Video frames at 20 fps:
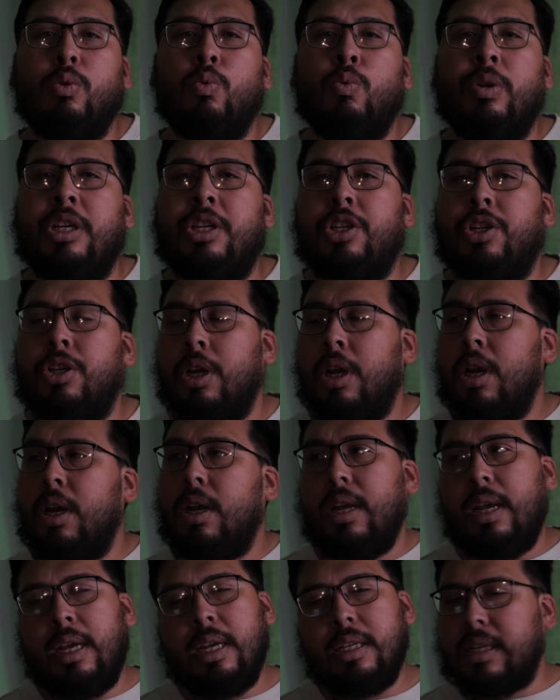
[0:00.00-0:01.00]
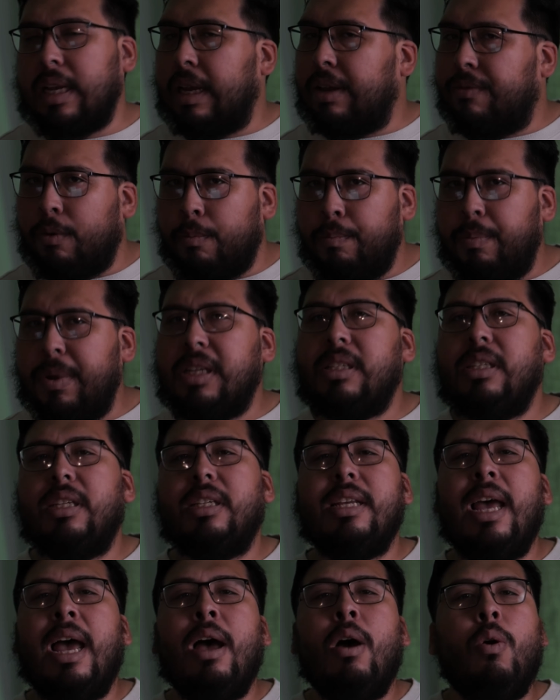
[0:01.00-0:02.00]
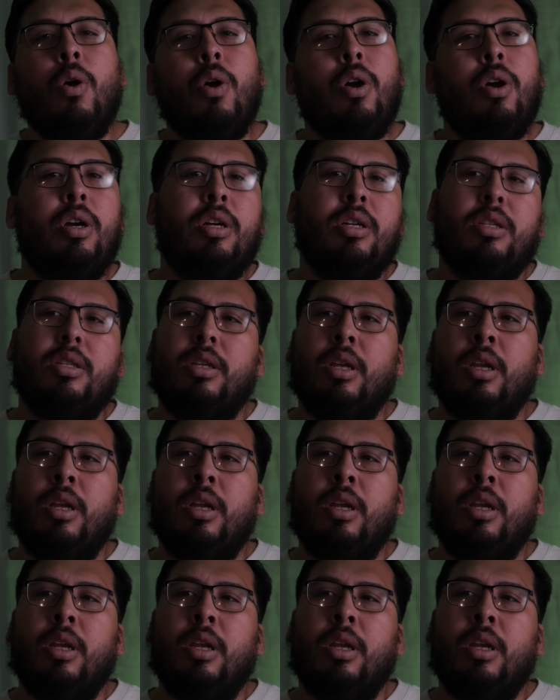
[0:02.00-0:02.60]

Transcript: which is like for business hours.